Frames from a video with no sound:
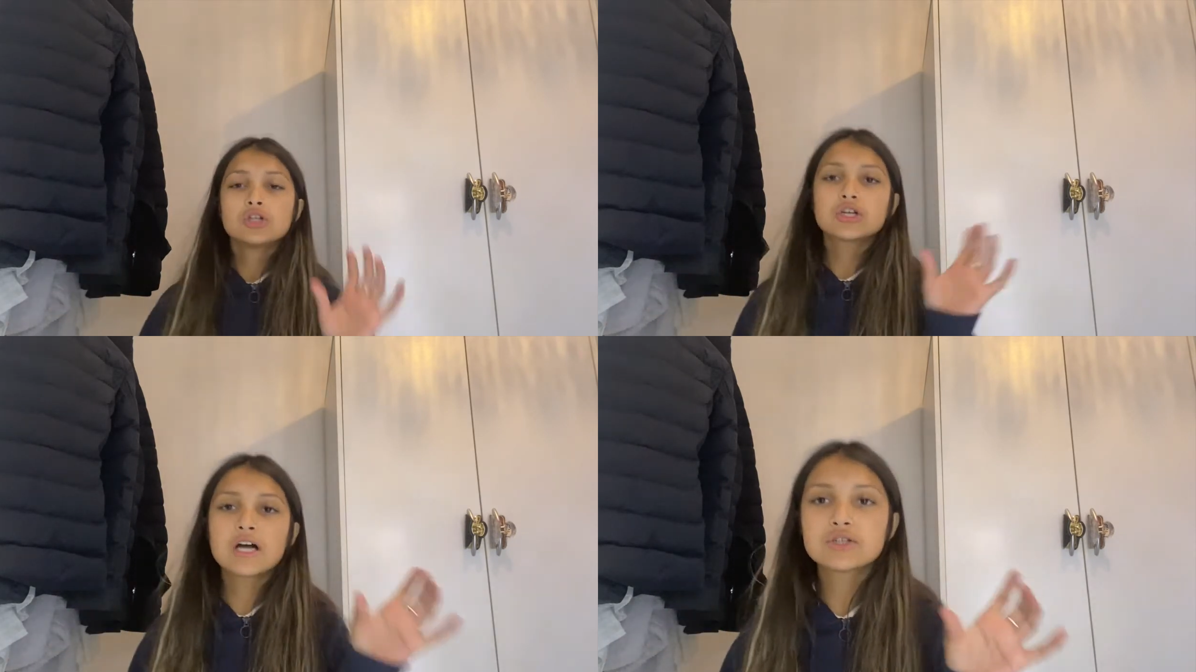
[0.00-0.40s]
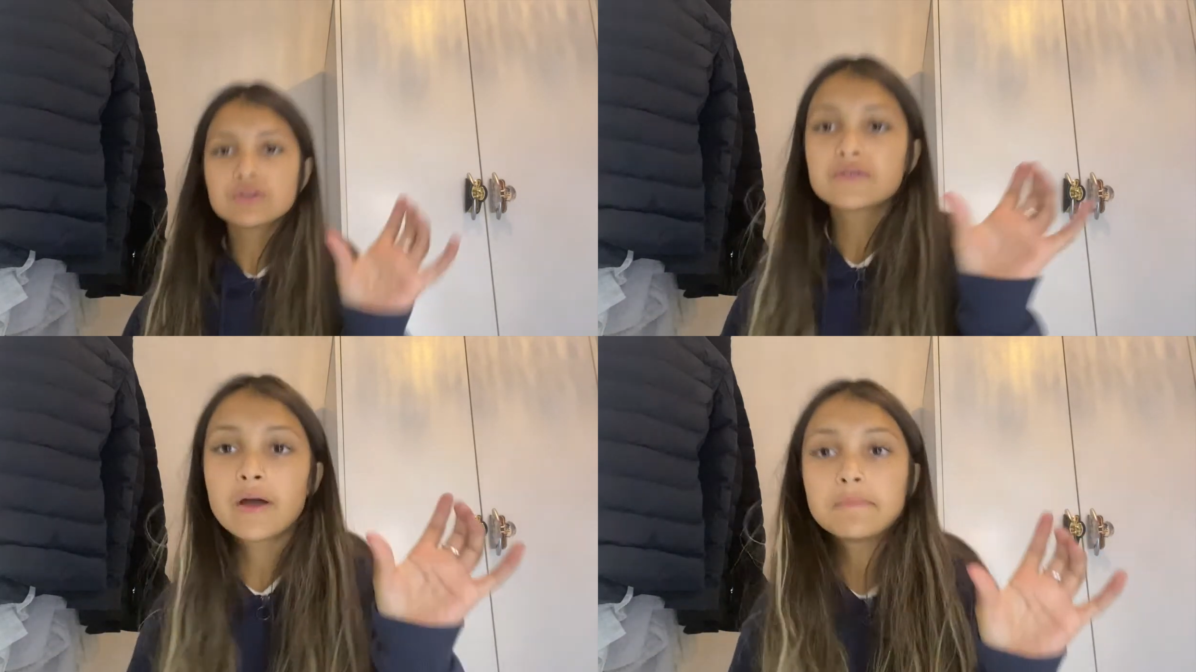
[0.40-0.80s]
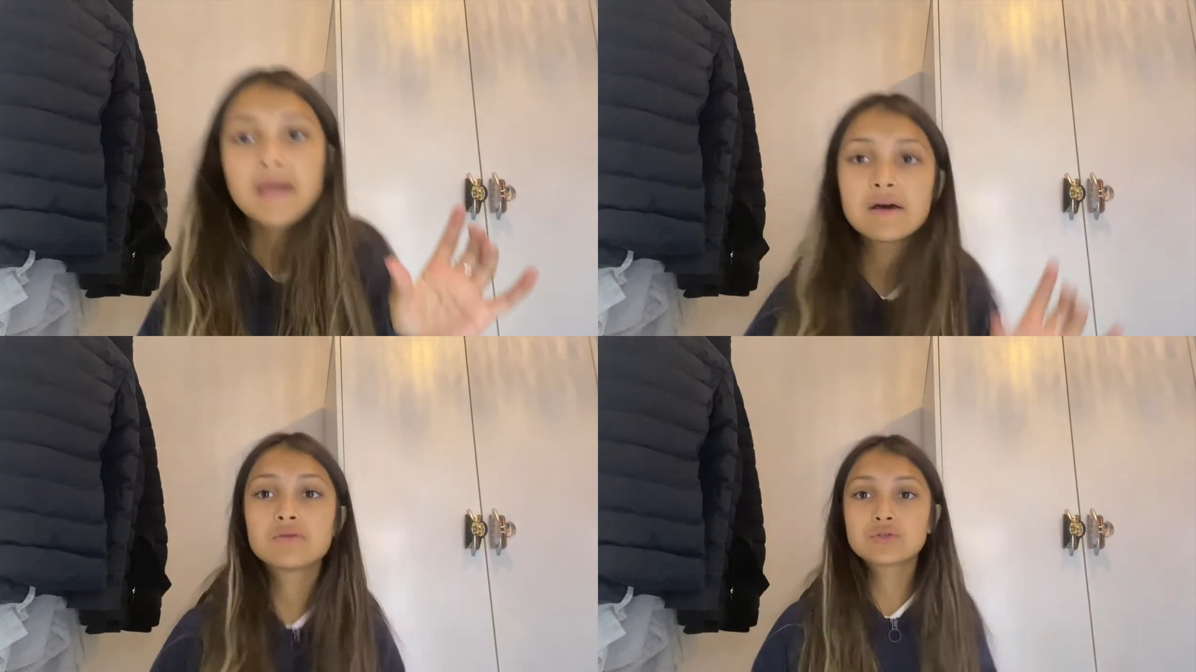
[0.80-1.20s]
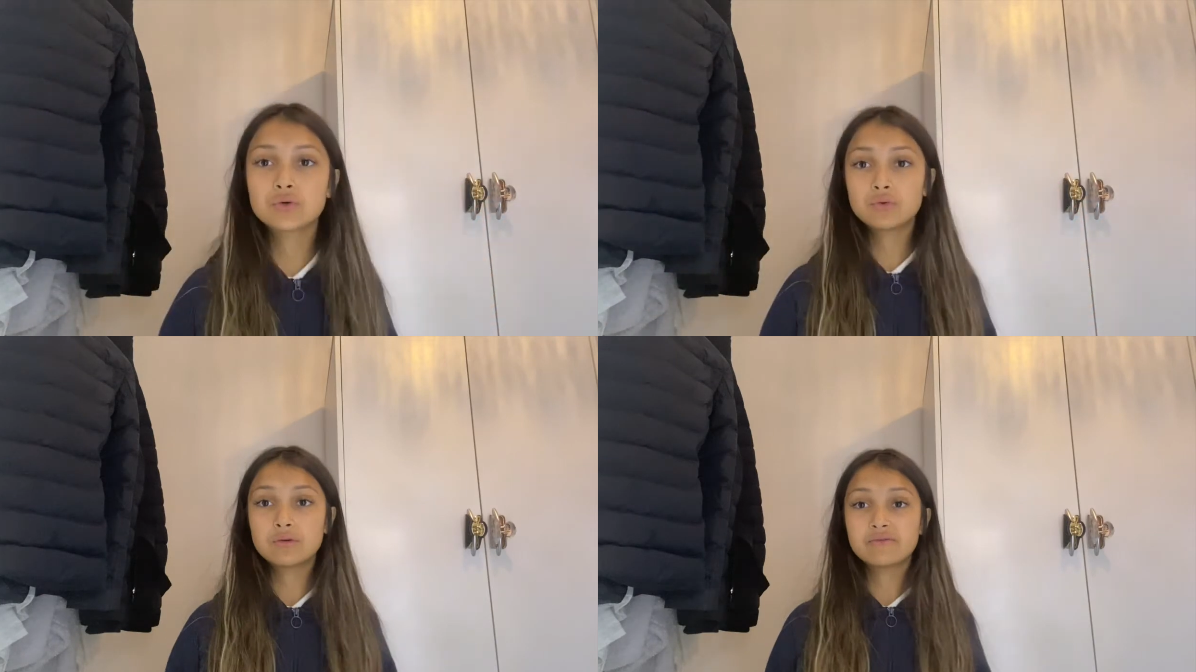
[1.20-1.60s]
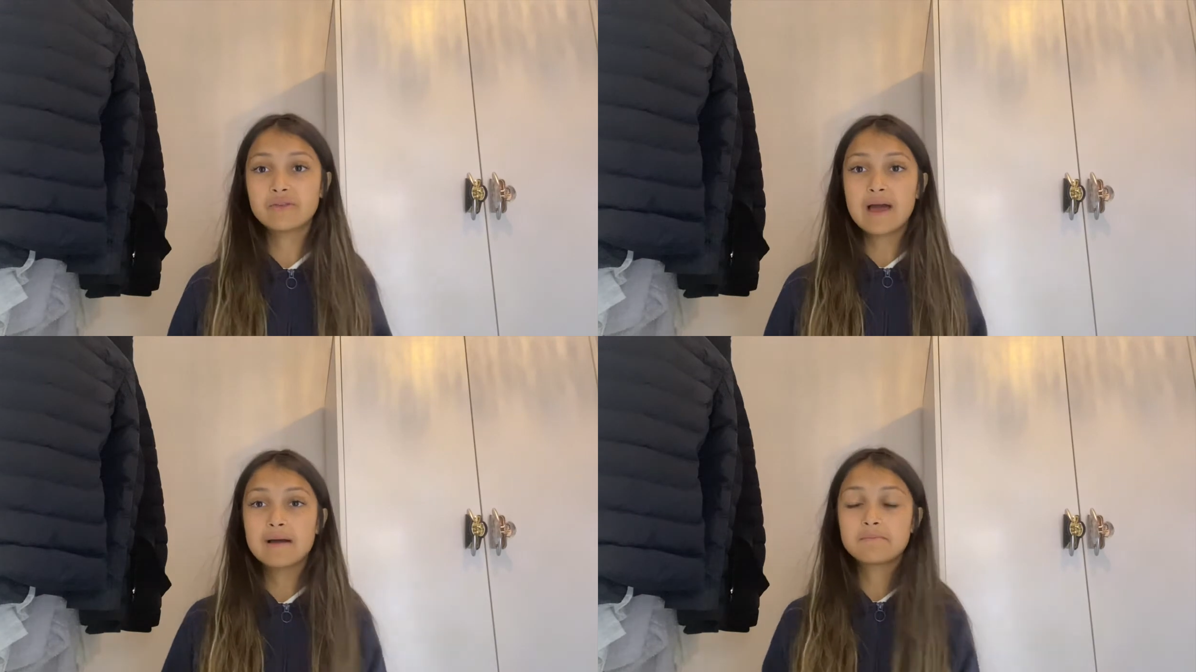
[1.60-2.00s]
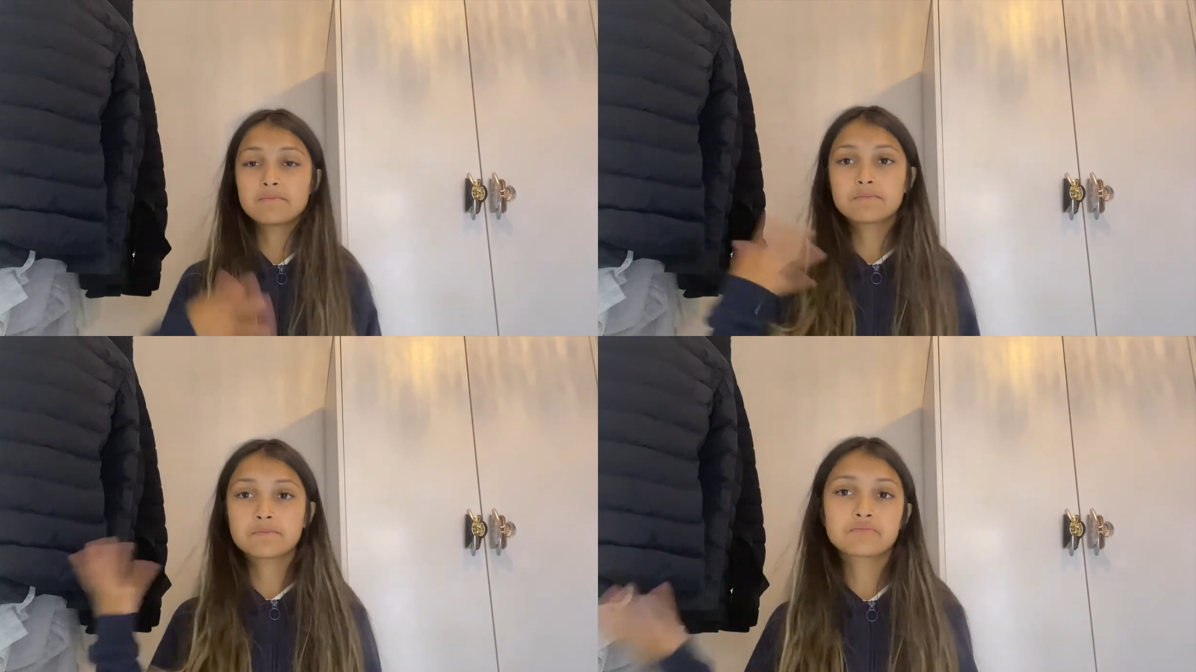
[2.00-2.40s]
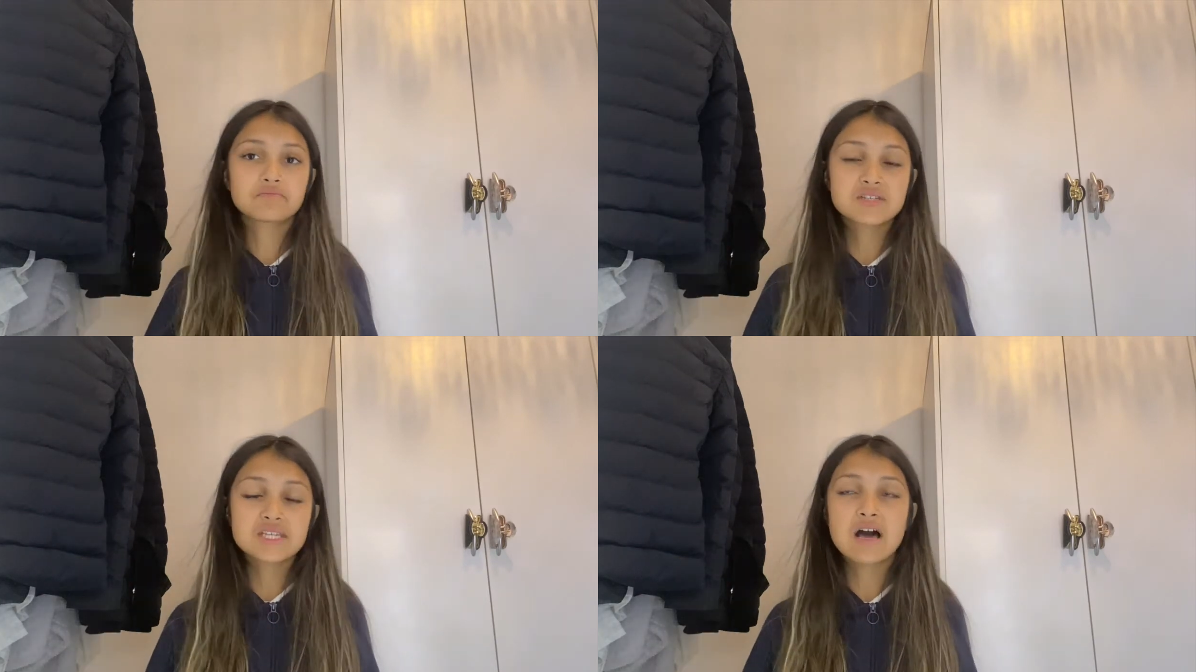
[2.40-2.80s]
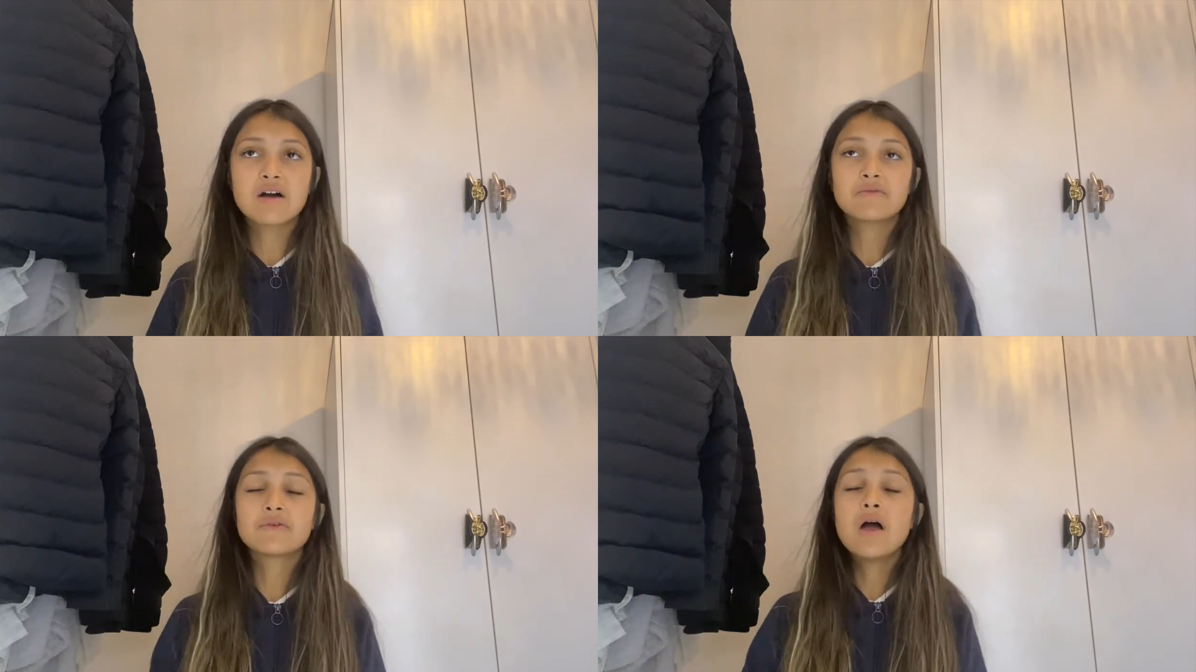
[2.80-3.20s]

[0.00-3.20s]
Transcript: Titles, thumbnails, all of that stuff.